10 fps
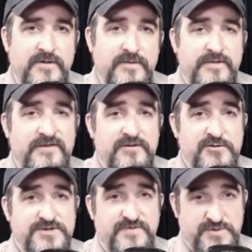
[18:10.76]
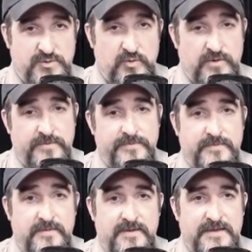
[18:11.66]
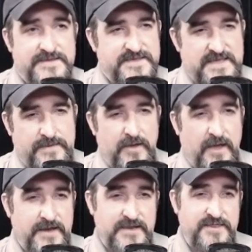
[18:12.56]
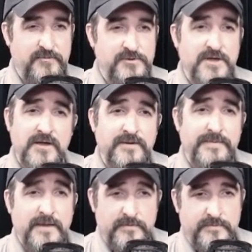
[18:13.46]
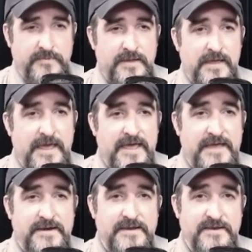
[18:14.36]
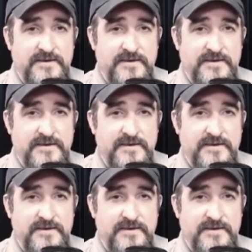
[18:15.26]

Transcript: be a useful tool. It's the same kind of thing we're talking about, and